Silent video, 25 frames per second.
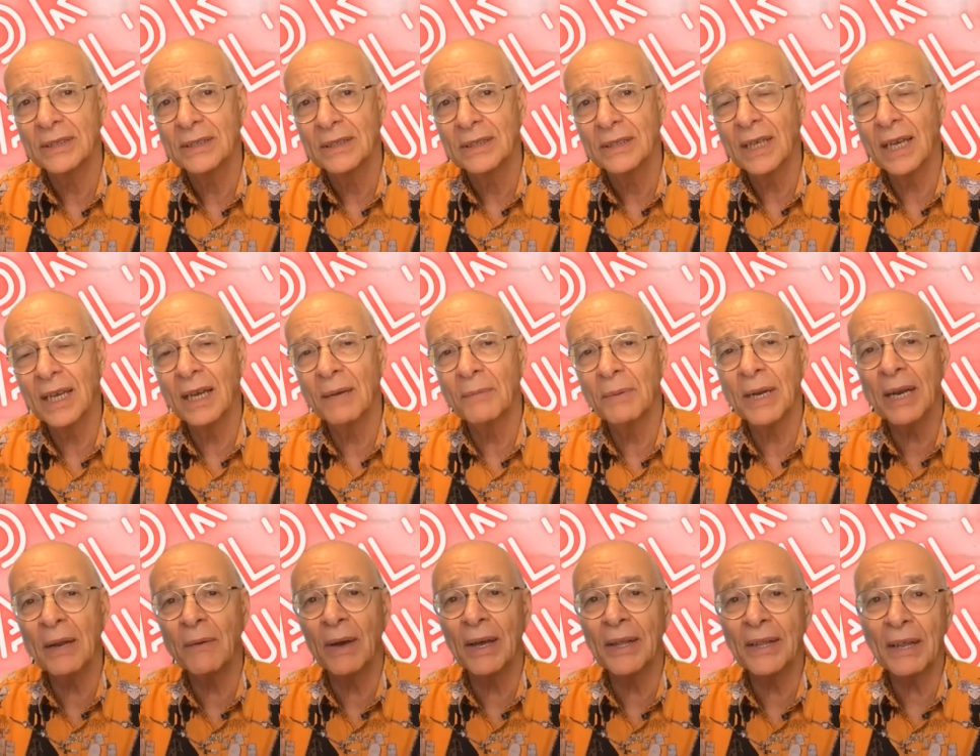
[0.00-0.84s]
Yeah, but
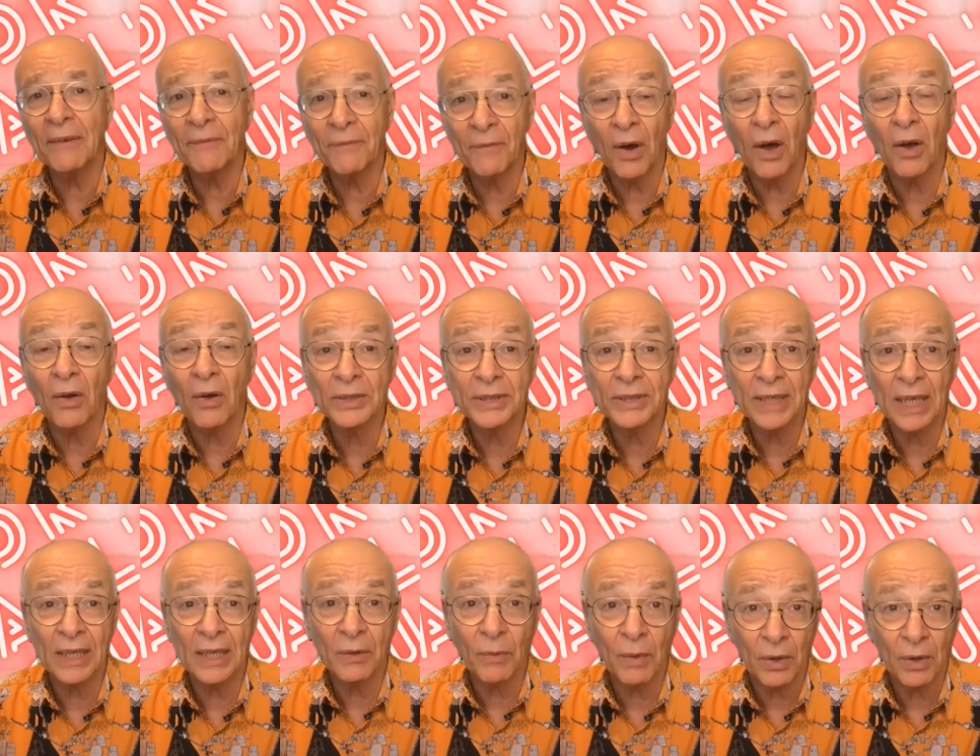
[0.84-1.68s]
anyway, that virus
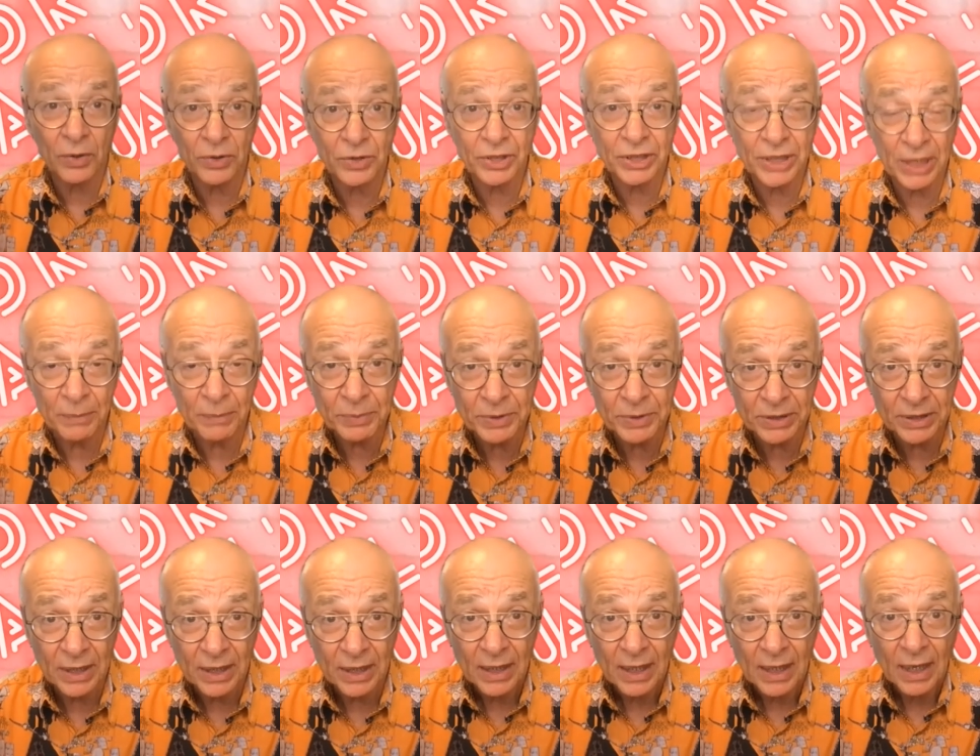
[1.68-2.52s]
there, the one on ships,
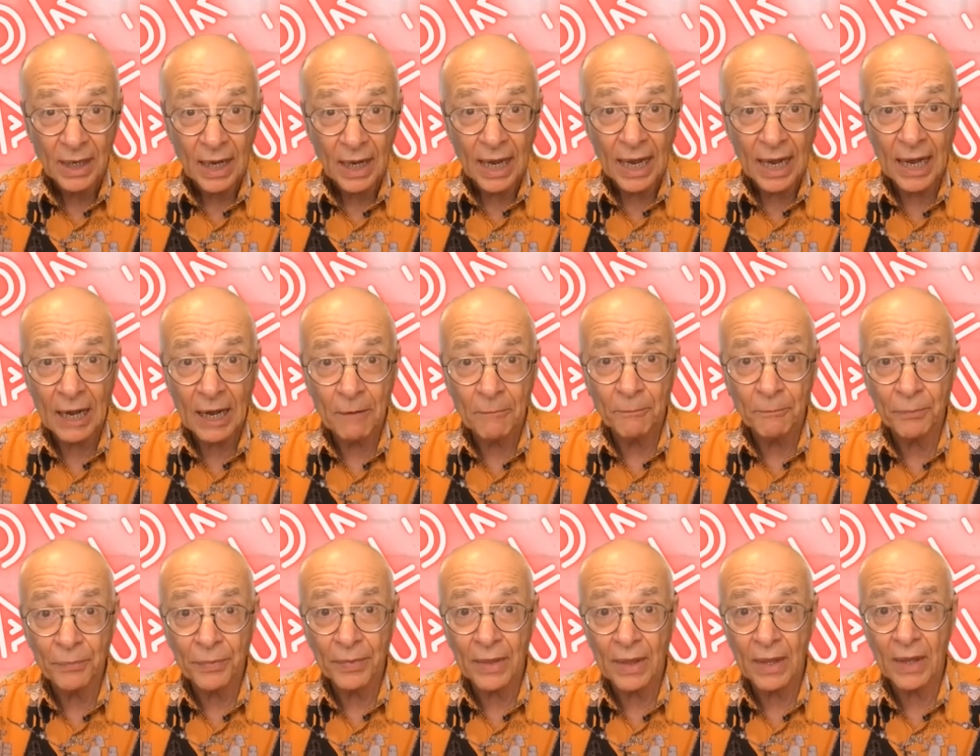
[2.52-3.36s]

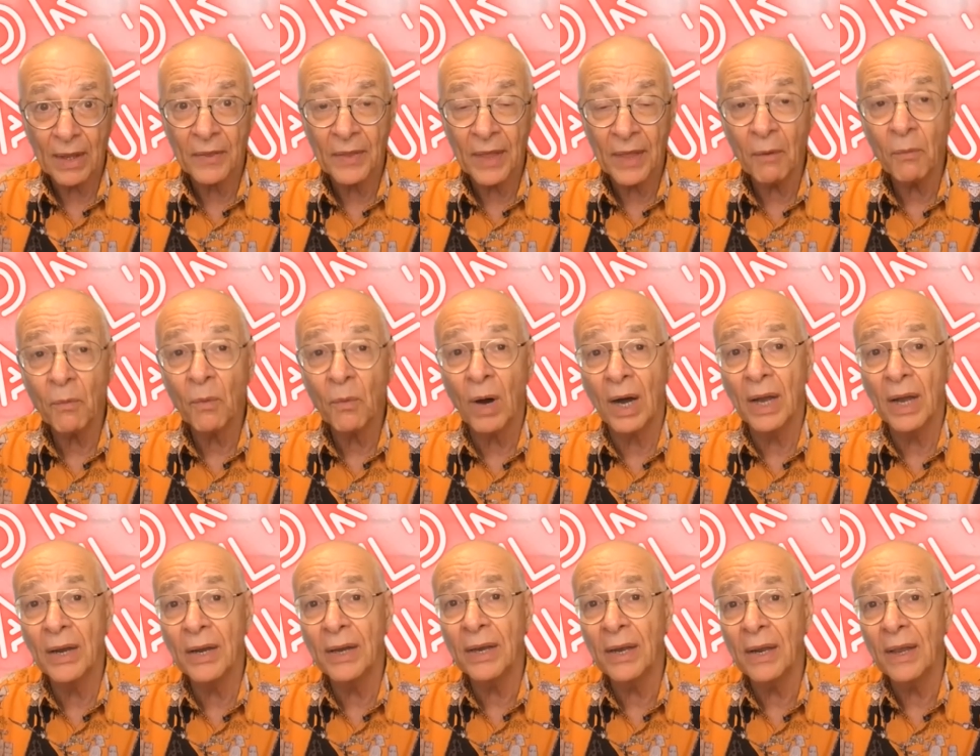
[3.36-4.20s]
that
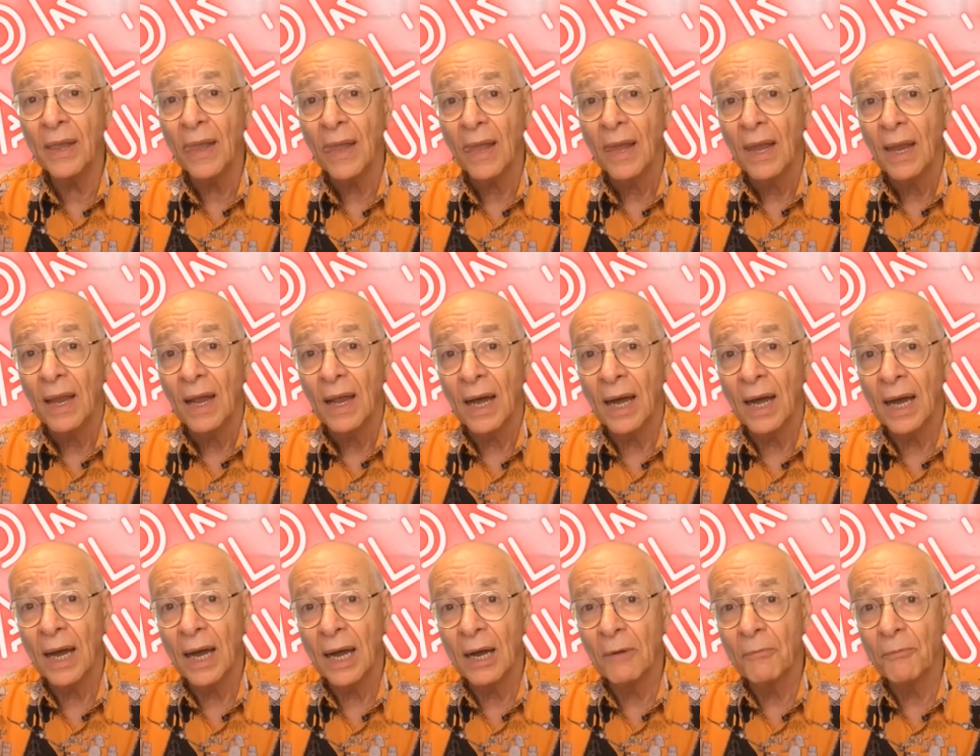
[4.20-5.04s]
one
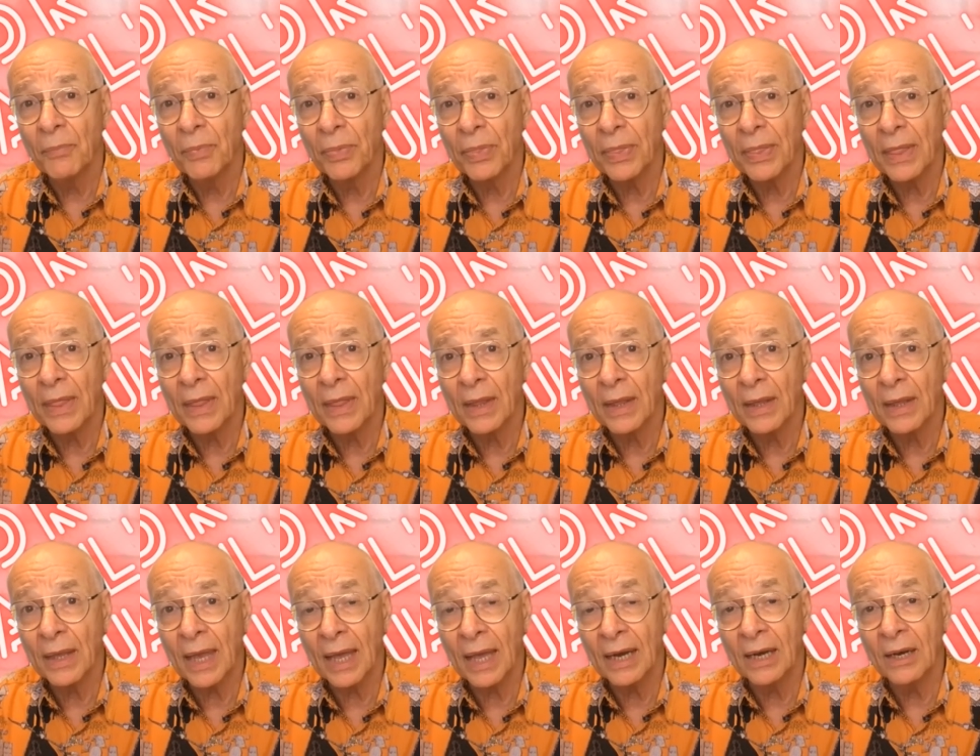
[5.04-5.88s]
can
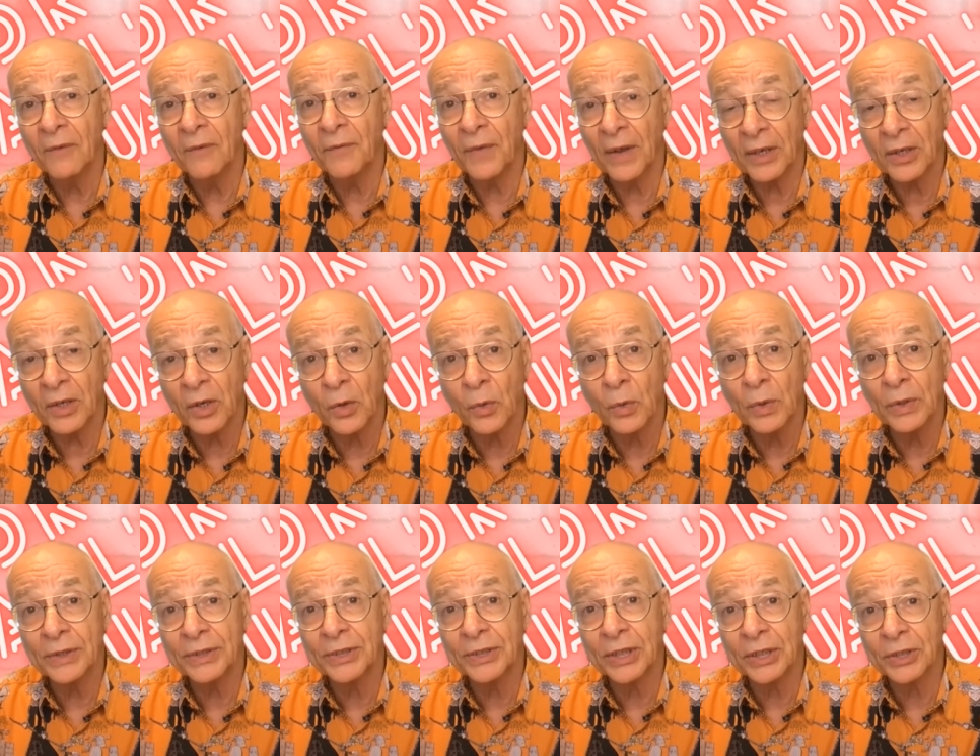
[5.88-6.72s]
infect you
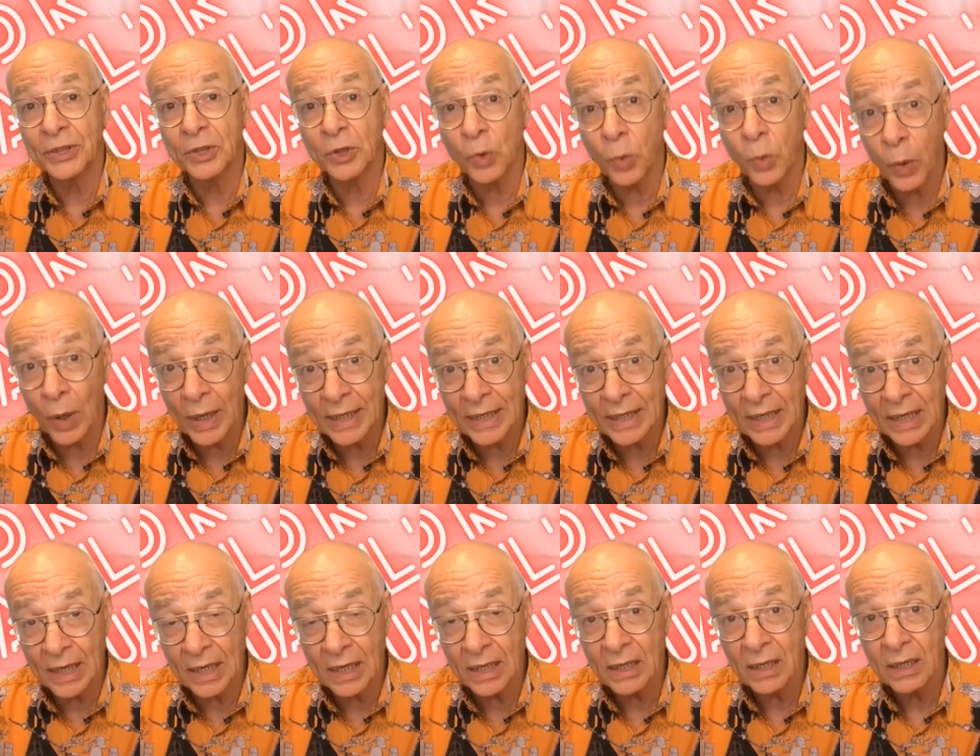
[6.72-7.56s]
with just
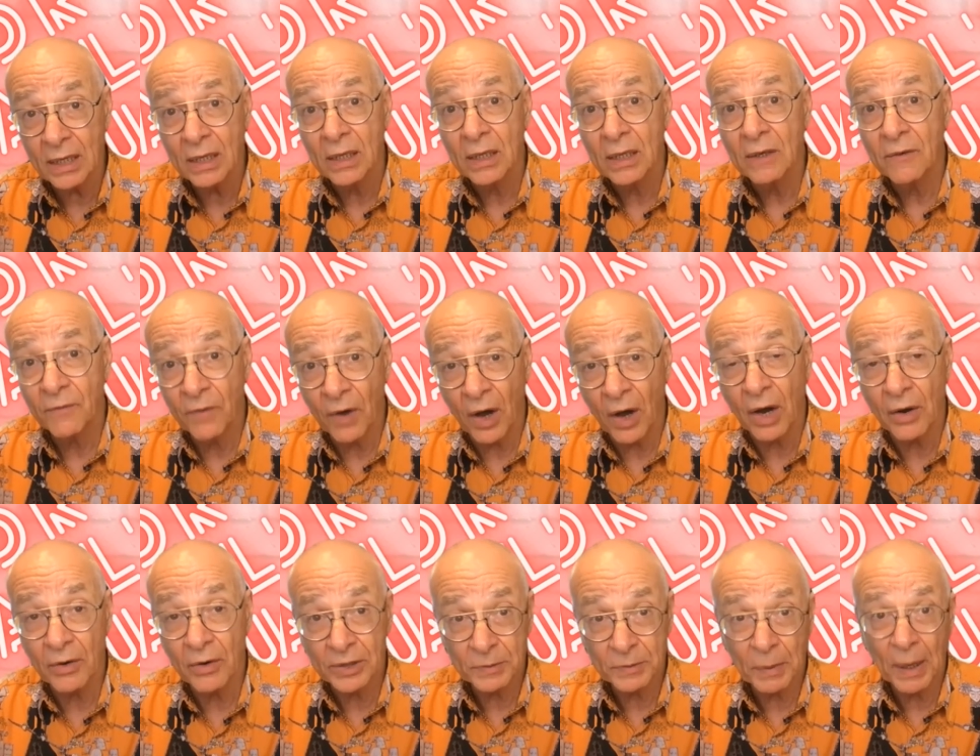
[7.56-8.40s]
20
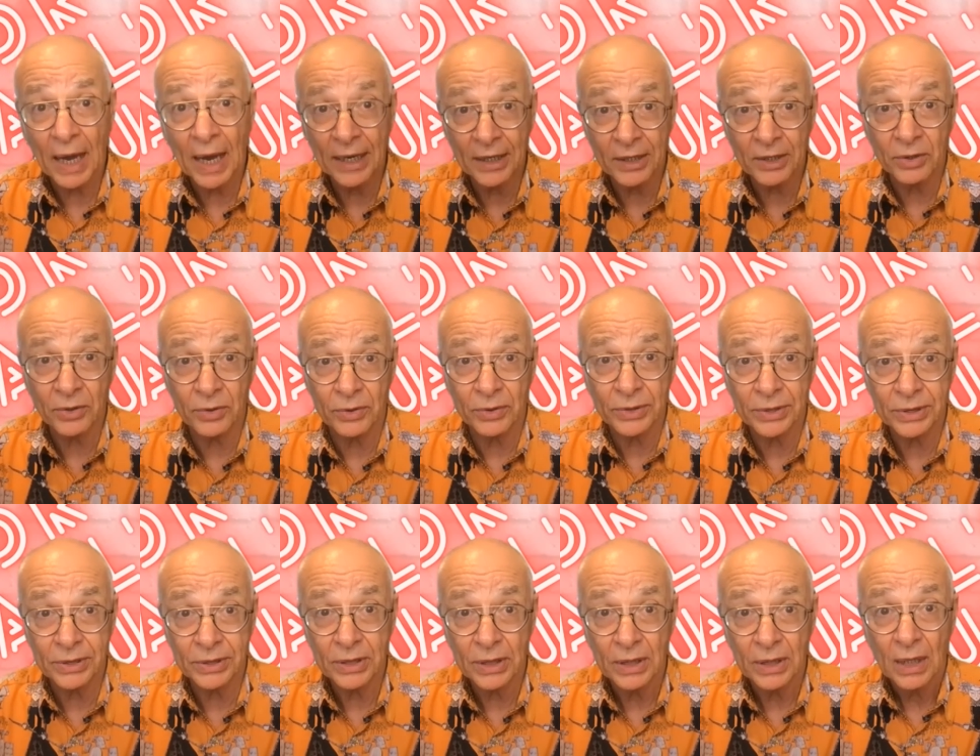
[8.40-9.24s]
virus
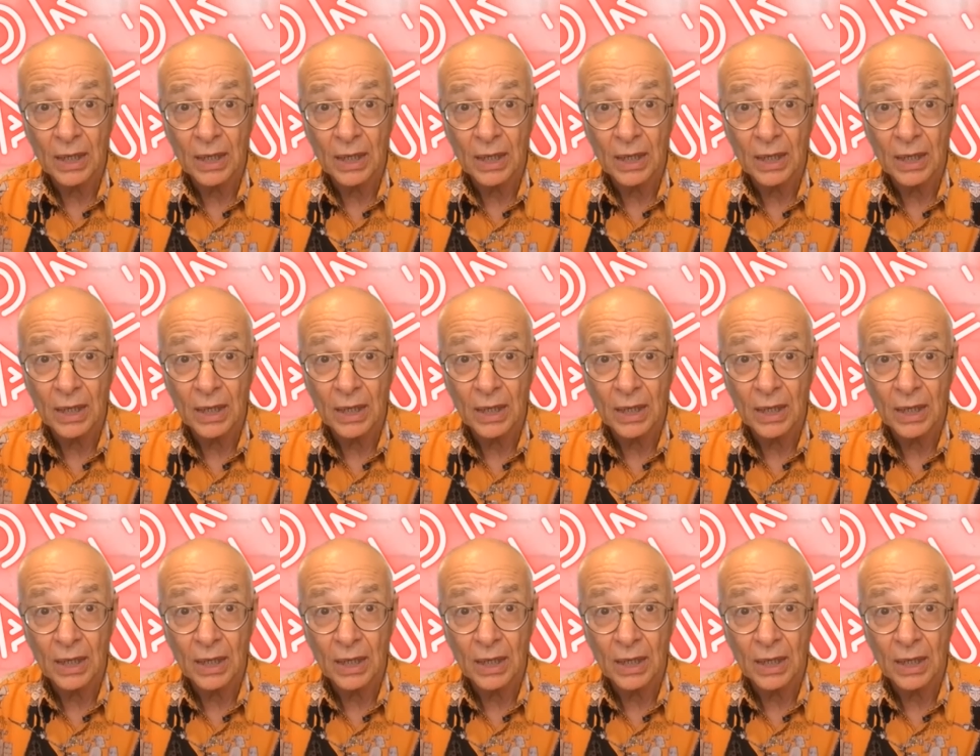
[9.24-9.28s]
particles.